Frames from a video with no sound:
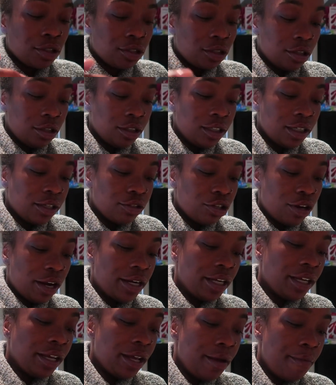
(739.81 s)
slowly
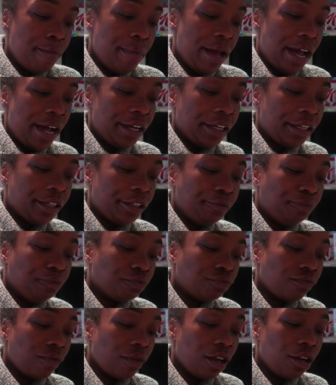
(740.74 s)
trying to get back
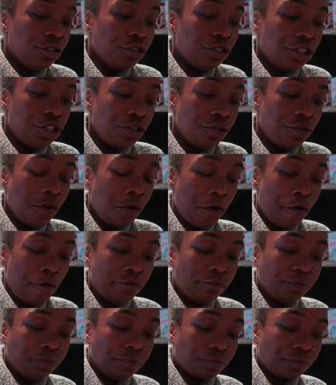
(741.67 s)

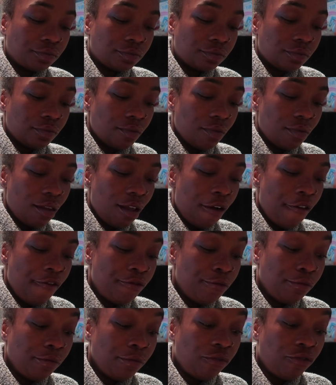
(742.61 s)
to
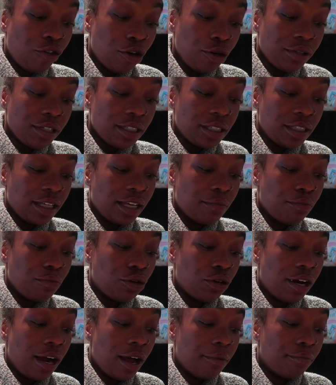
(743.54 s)
focusing
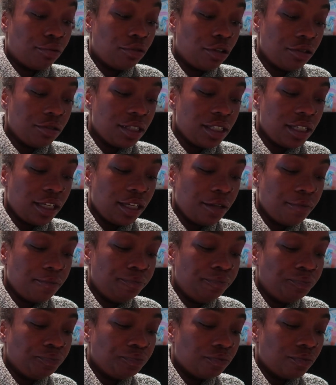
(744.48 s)
more on protein
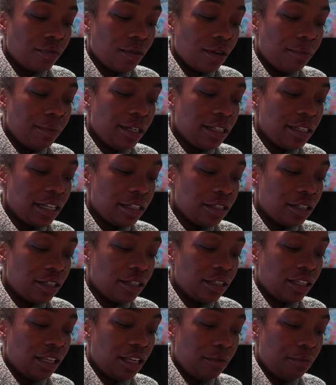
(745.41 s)
because that's
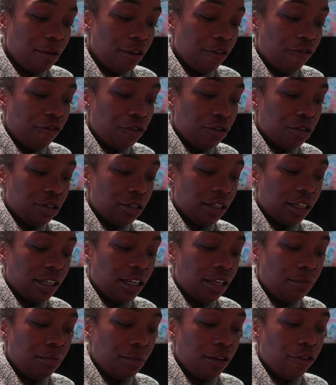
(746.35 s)
going to keep me full and
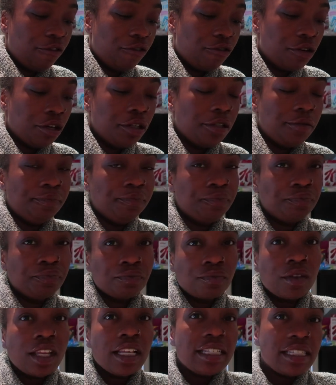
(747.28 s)
keep me from
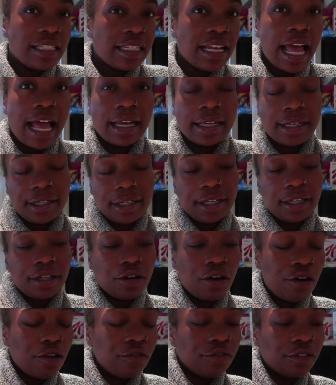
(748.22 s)
snacking
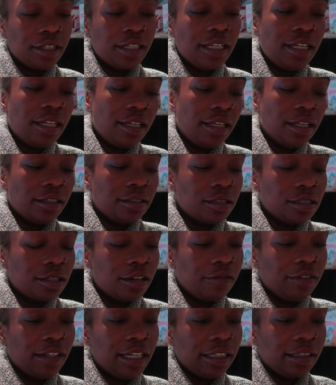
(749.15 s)
and overeating and
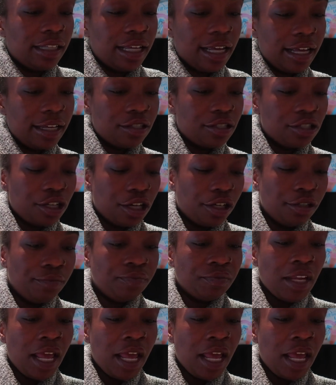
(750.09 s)
stuff like that. So